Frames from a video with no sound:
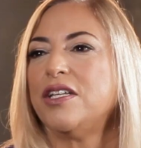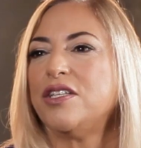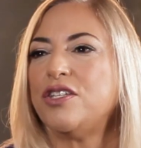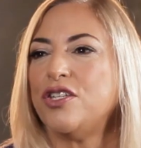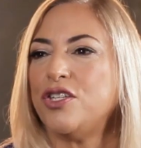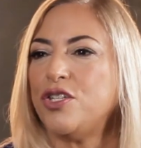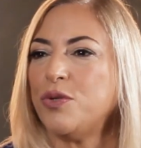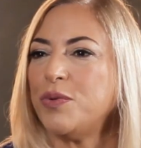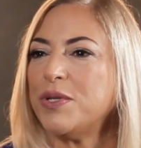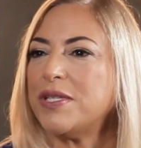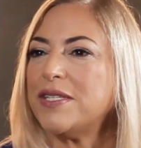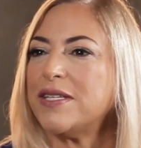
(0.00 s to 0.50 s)

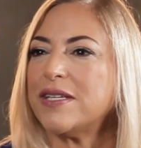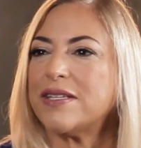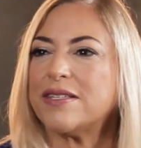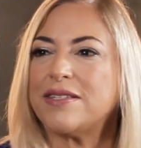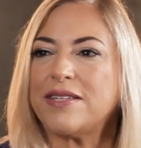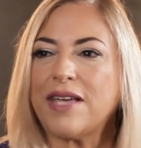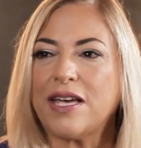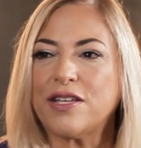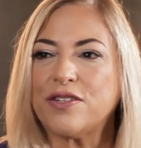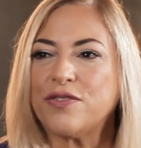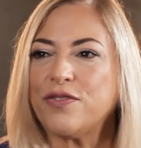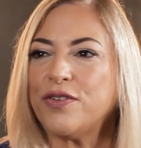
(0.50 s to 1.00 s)
to do it
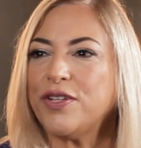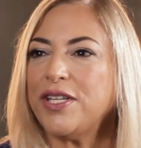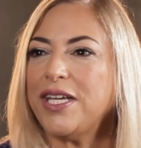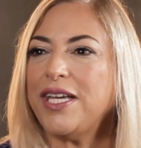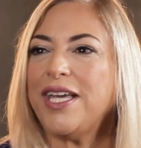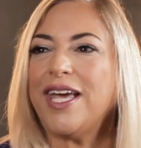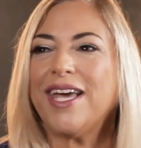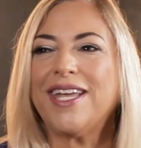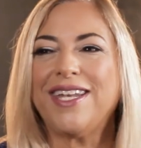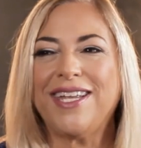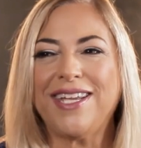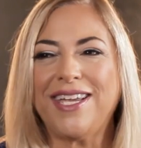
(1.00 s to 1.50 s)

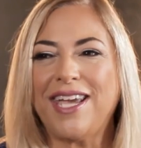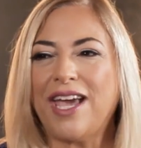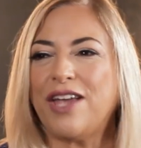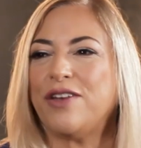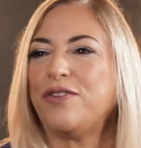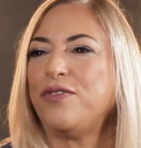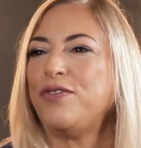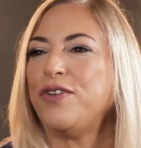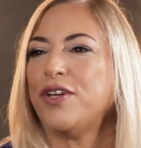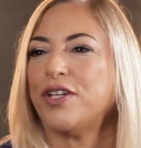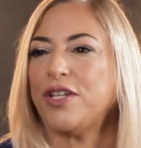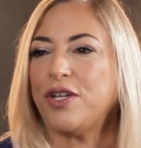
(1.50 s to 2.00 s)
successfully, and
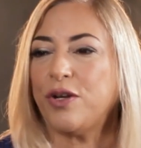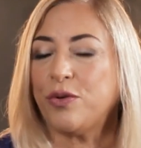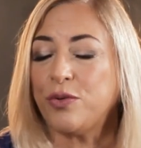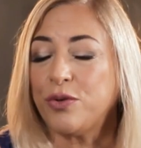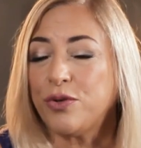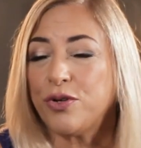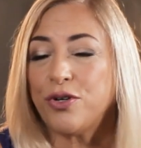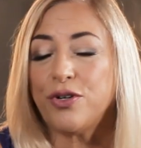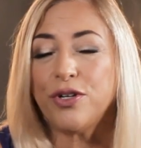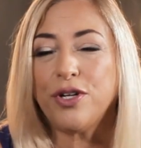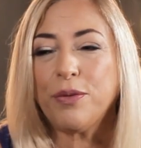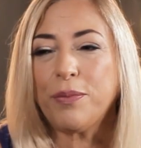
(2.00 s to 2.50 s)
again, feeling
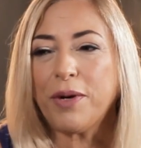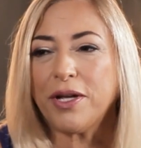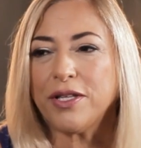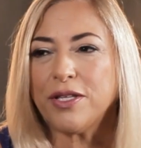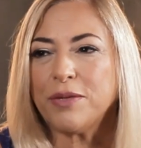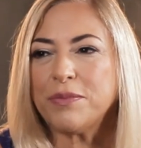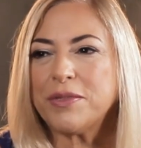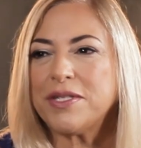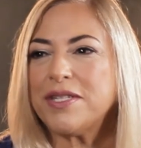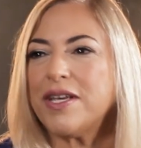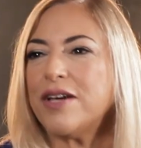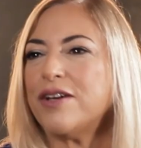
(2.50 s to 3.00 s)
good about
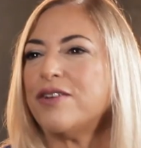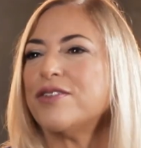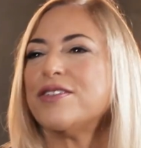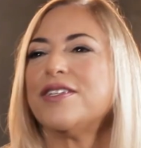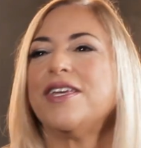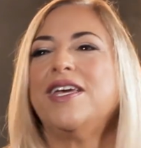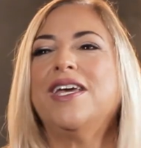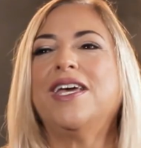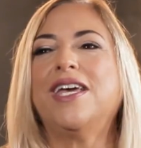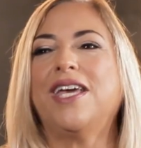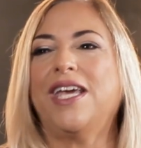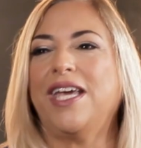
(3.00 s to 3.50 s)
themselves
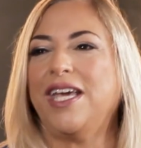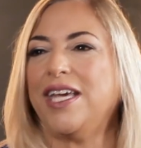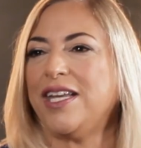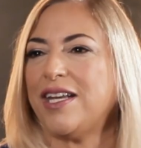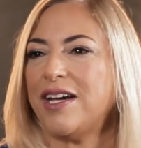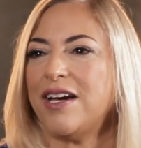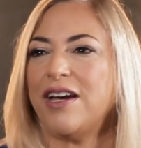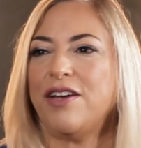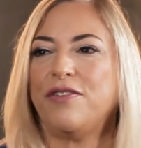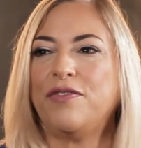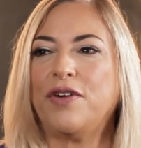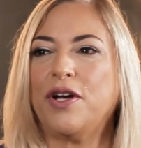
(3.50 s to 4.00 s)
in a
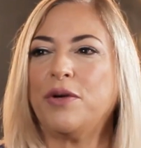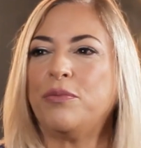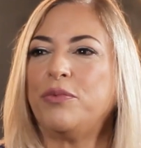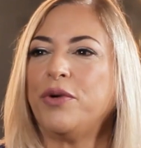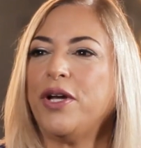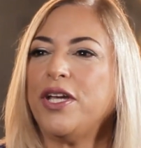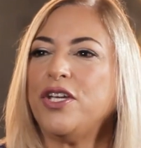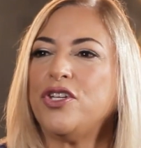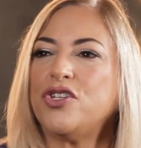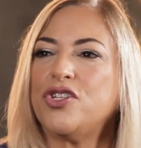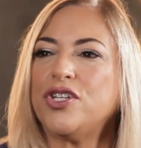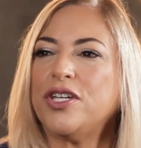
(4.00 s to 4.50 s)
high
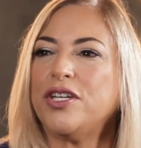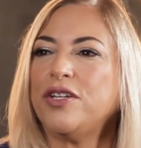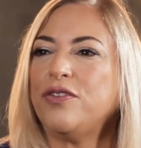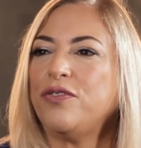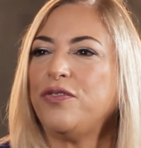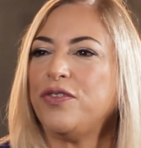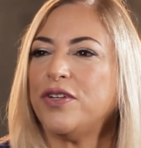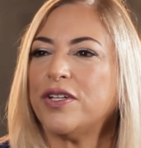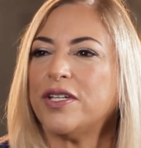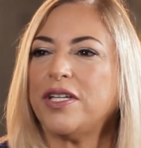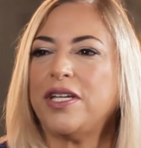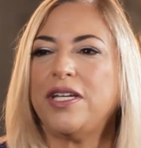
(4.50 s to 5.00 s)
vibration,
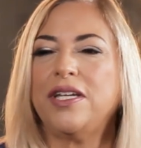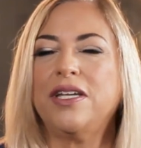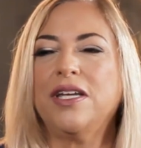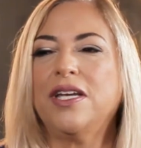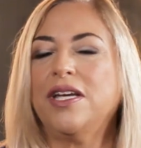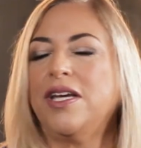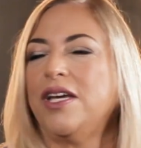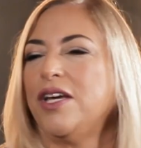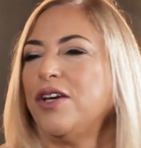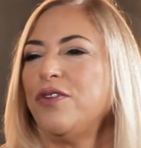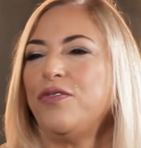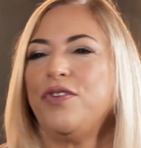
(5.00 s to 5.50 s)
feeling
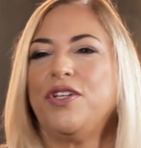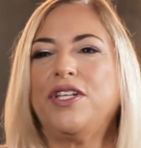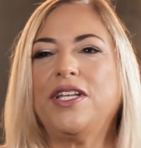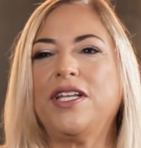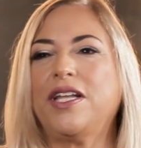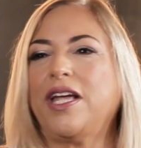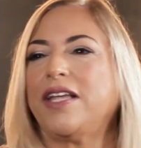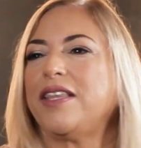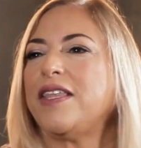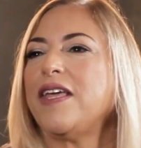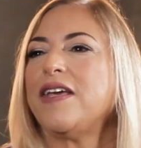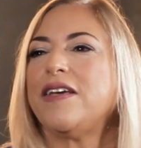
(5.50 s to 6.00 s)

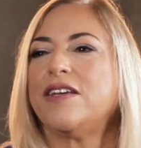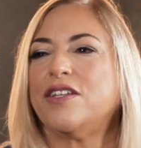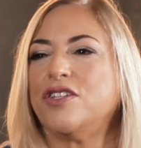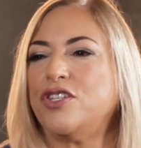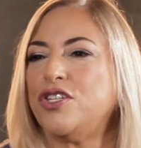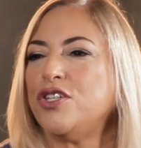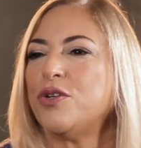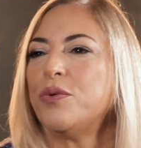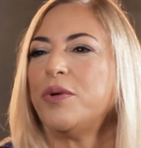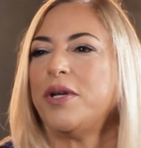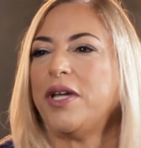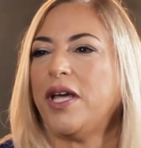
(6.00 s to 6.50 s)
like they
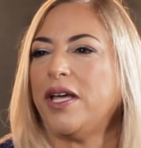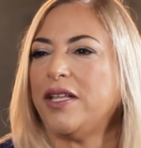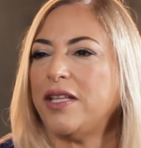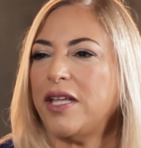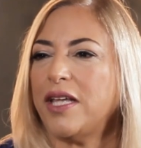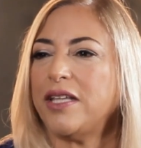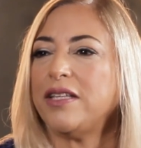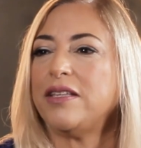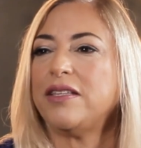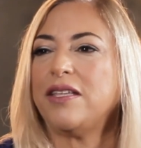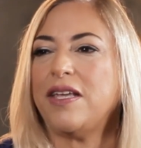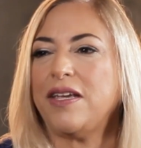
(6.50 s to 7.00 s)
can do it and
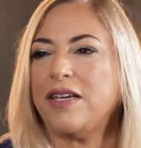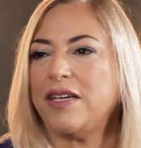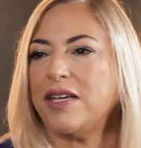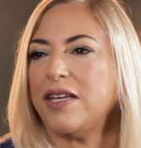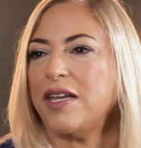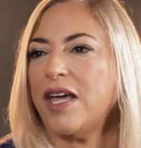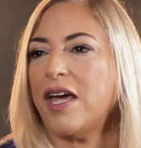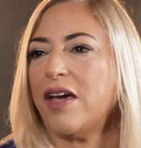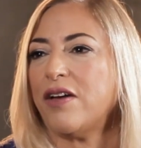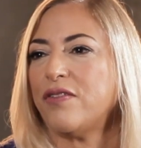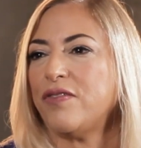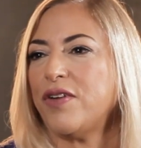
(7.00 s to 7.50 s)
that they
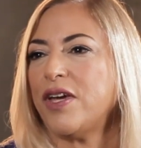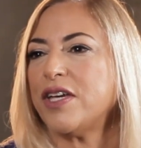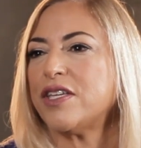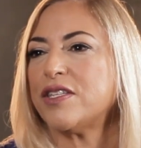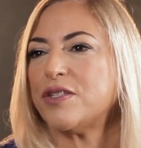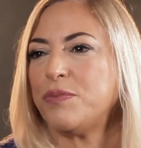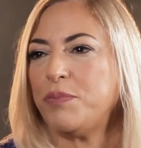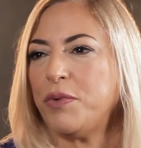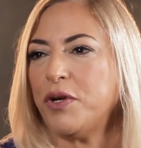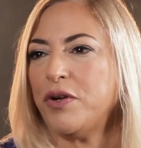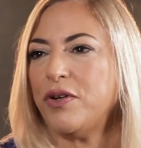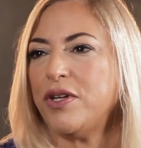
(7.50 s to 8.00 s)
can have
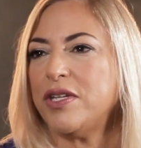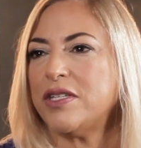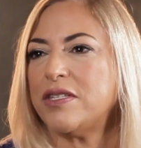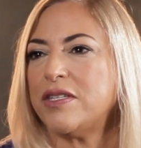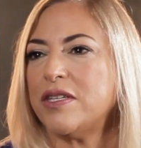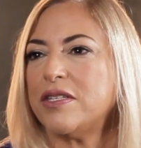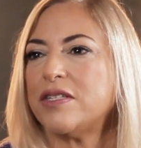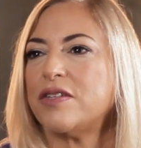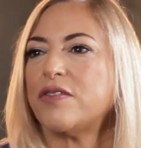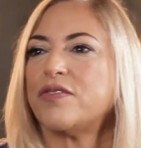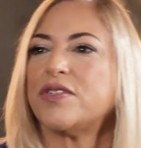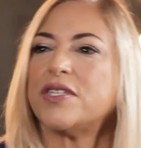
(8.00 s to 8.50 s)

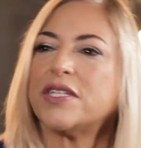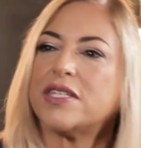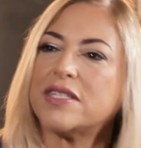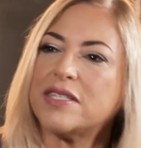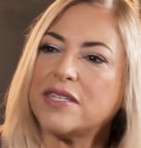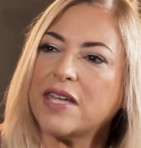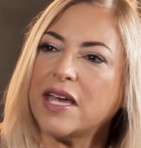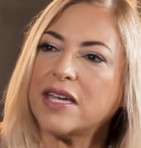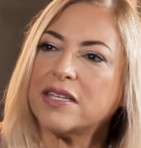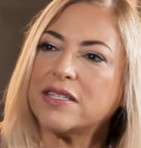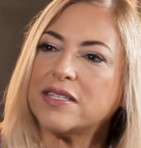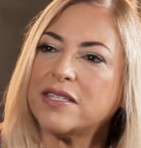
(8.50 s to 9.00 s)
experiences of
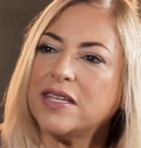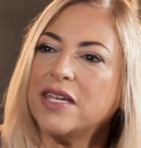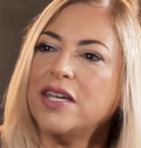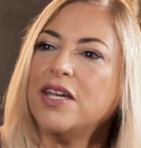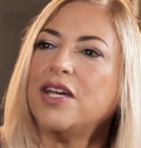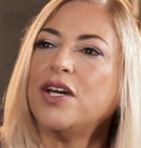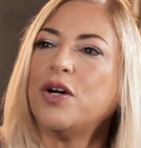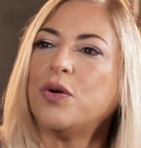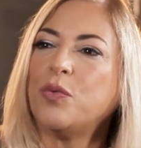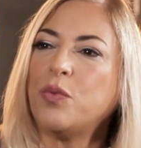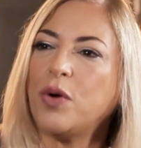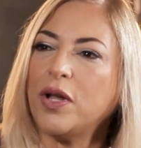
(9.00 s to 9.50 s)
success
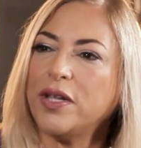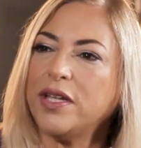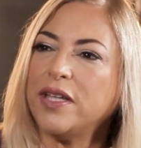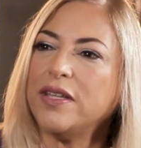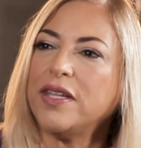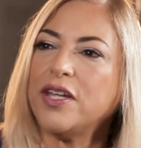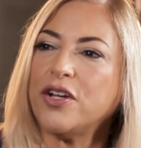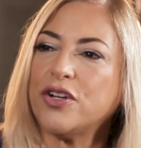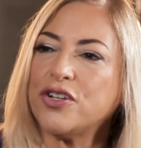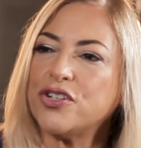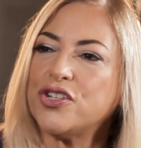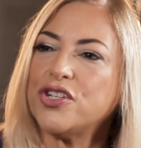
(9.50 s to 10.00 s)
while
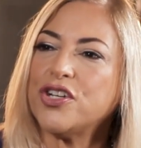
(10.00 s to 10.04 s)
in their